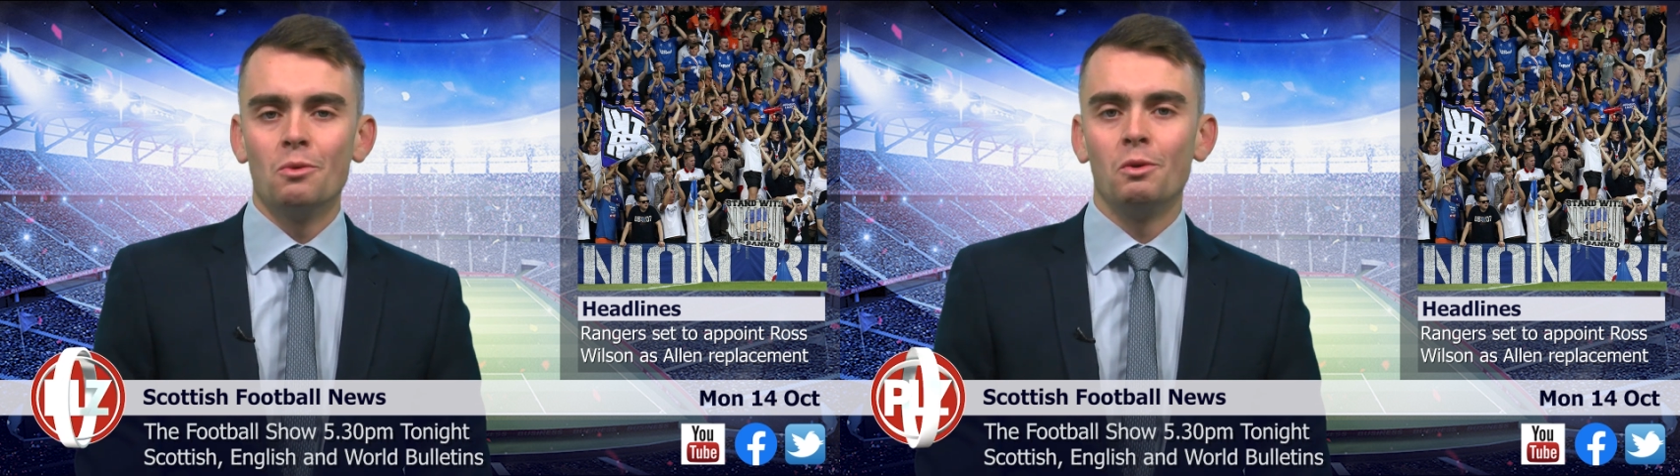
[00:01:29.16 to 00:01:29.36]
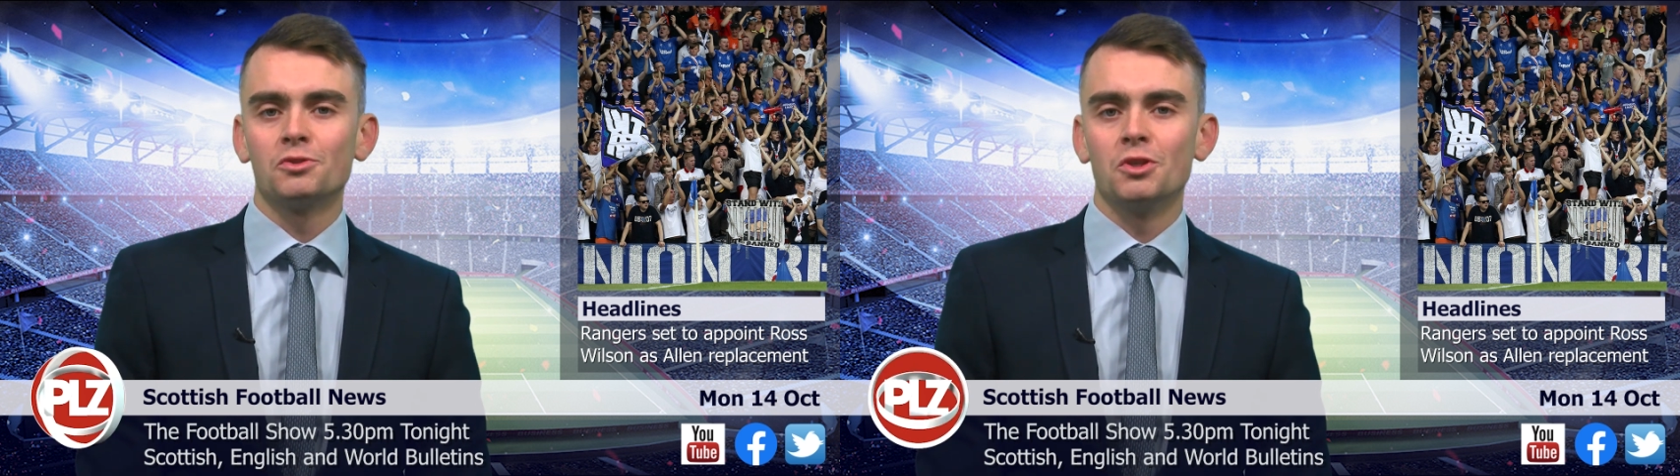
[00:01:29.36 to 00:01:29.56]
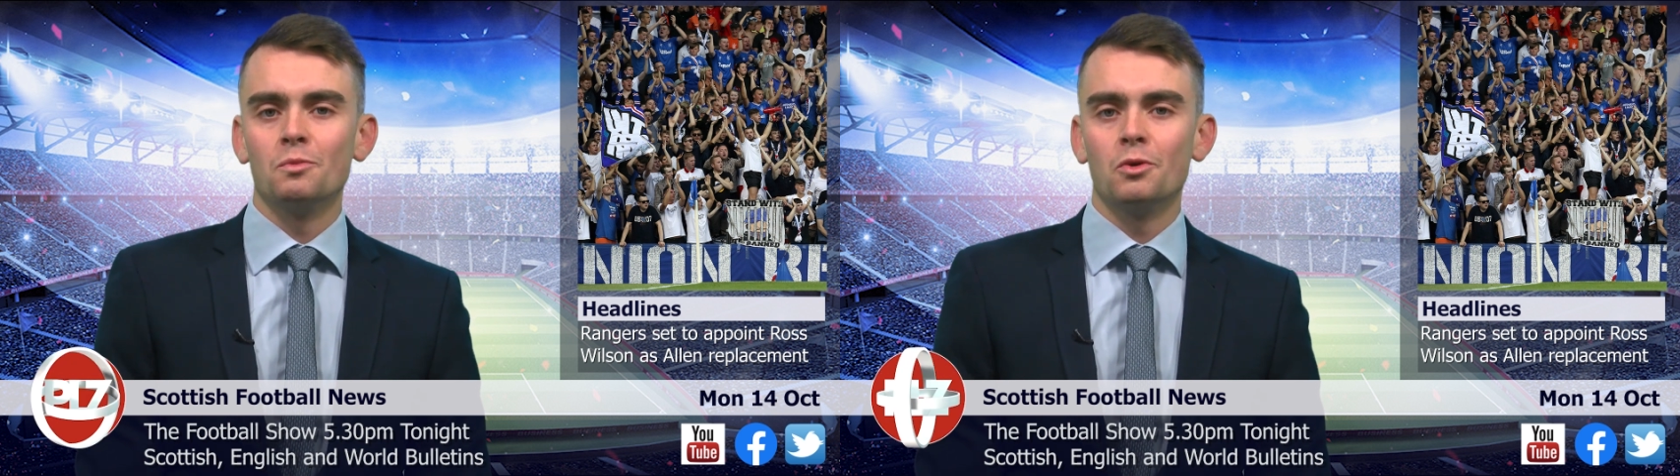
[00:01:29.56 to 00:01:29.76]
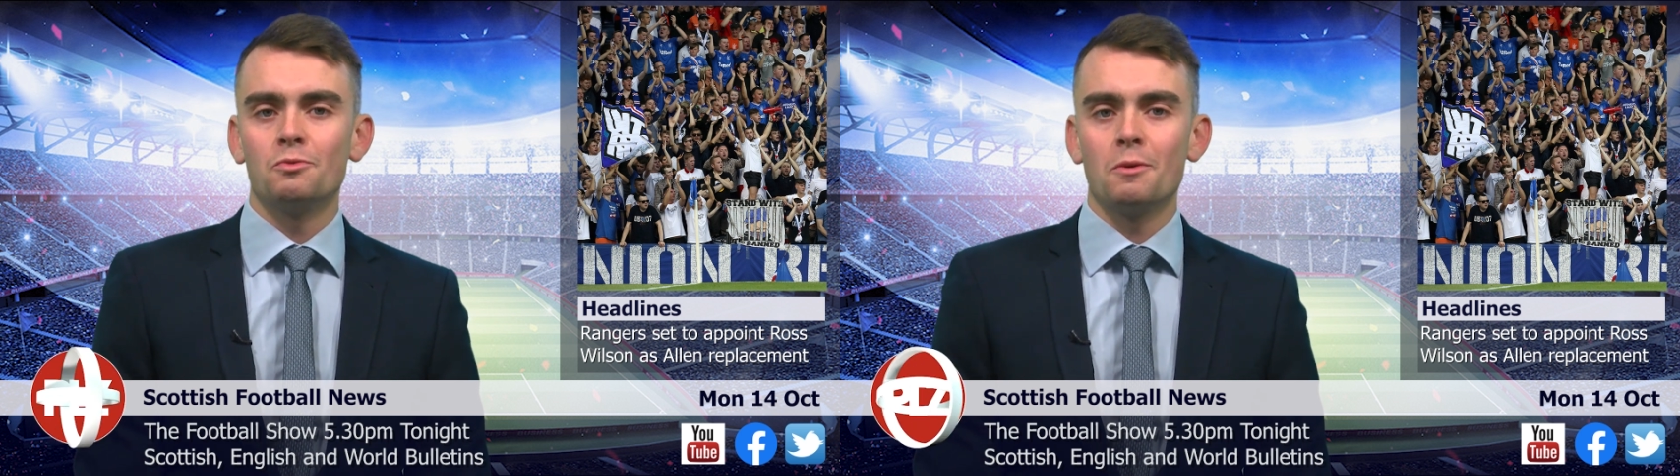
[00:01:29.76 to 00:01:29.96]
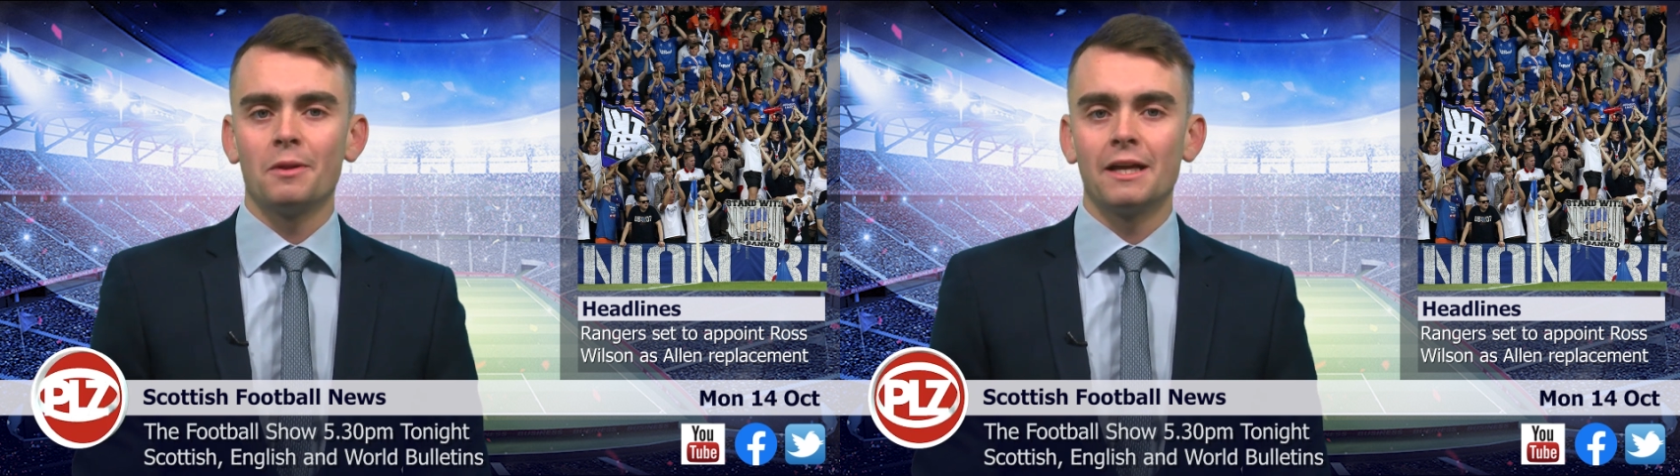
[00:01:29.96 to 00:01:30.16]
Wilson
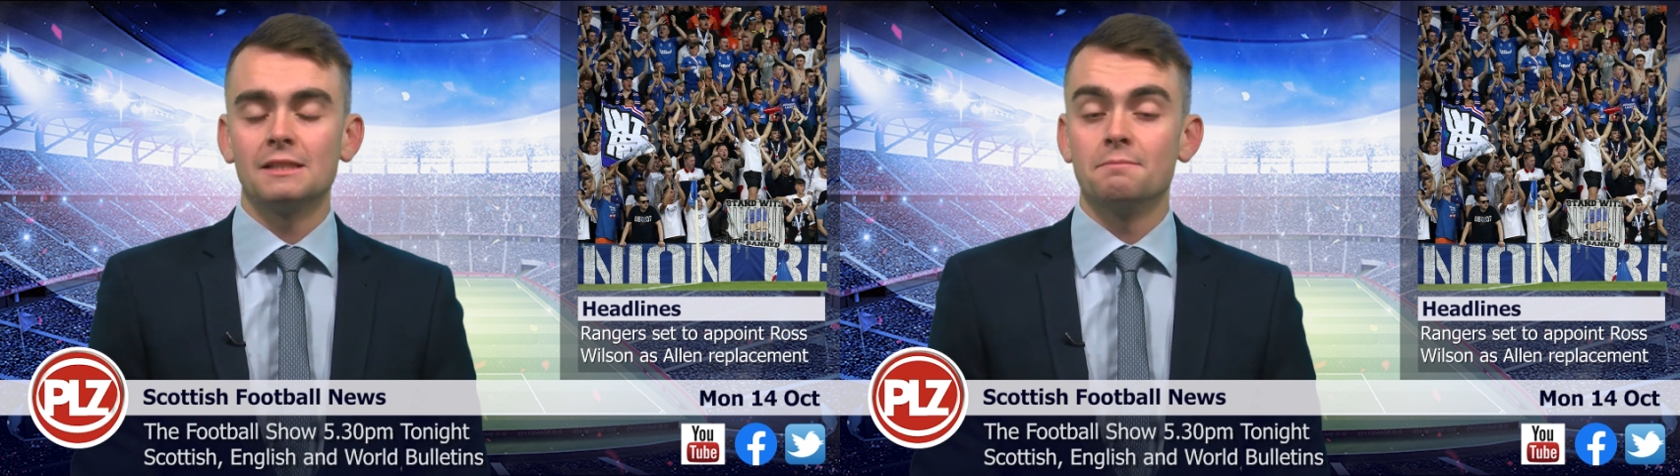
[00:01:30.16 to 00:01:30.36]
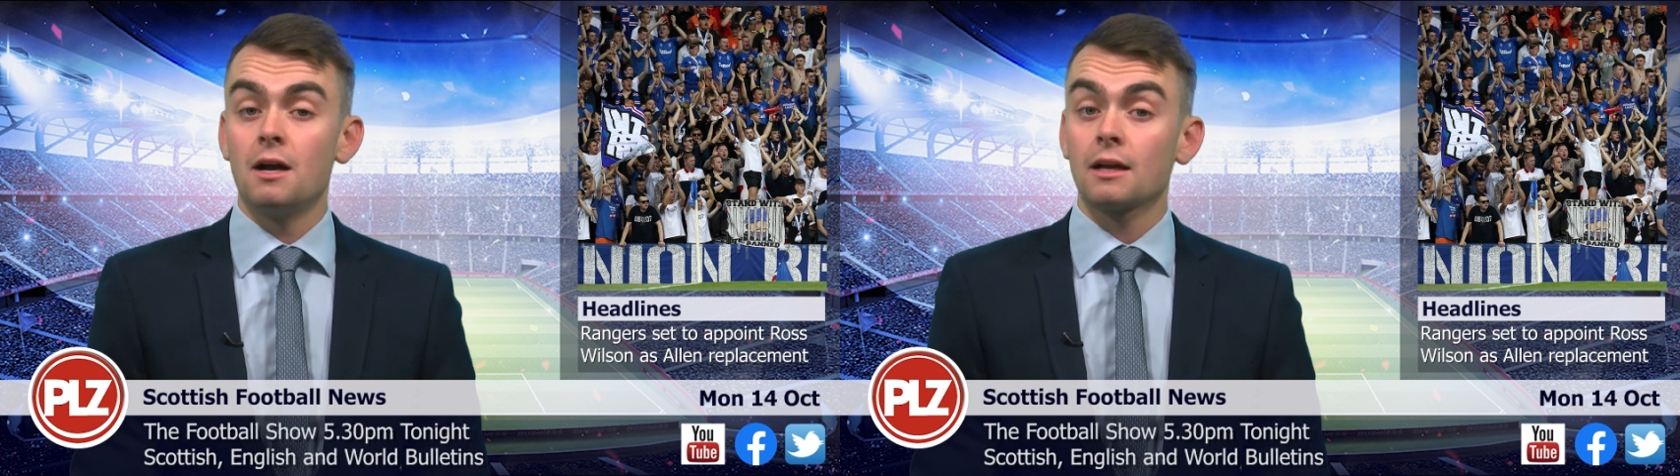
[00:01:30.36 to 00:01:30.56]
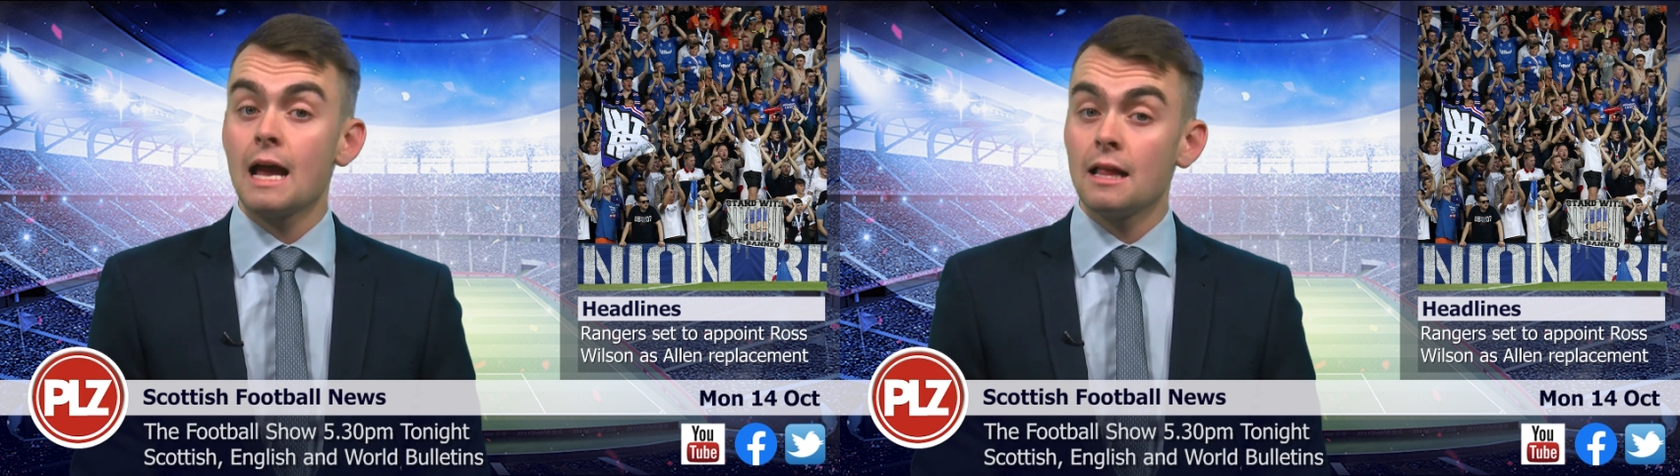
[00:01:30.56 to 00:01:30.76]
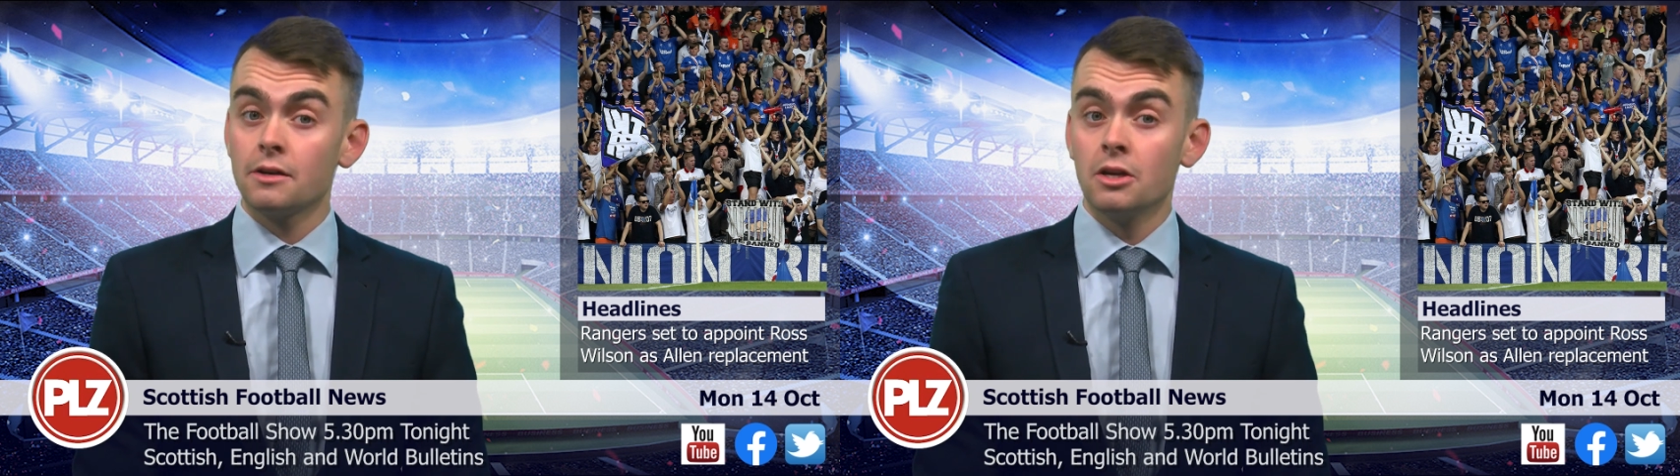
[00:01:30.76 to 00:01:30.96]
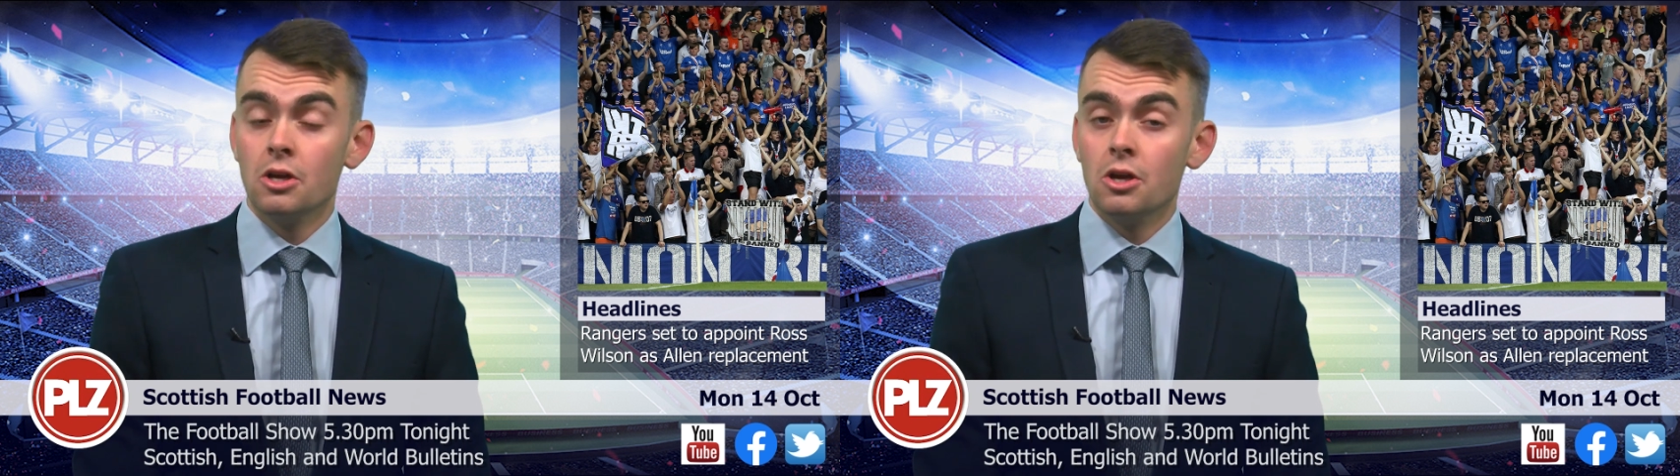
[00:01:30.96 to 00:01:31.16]
would replace Mark Allen,